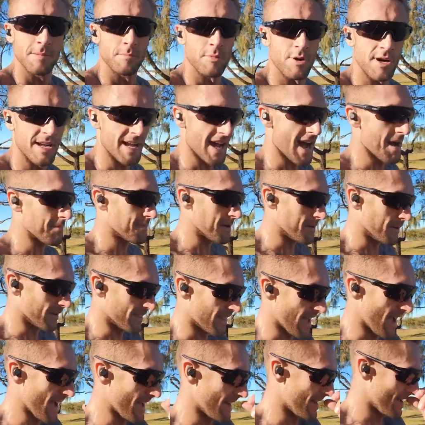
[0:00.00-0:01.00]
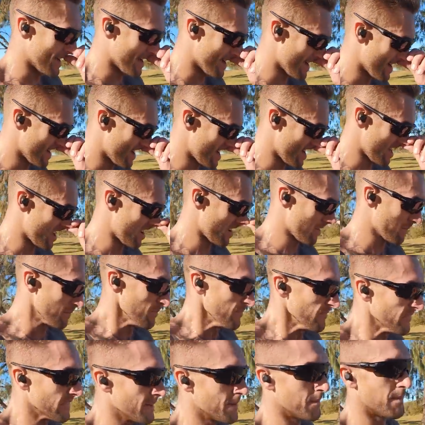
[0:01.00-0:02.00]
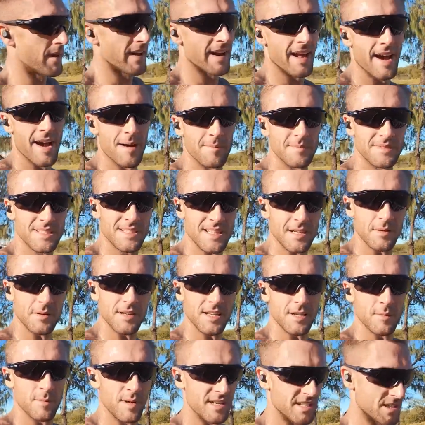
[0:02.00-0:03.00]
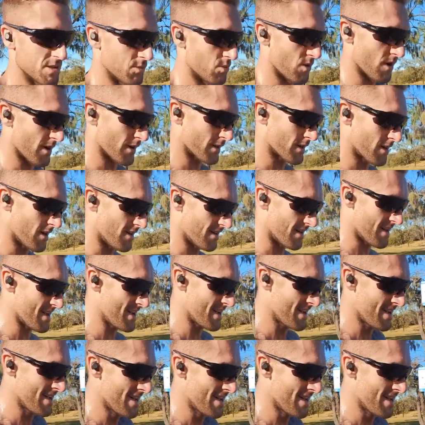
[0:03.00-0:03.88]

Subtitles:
pretty happy with that, but still a little bit to work on.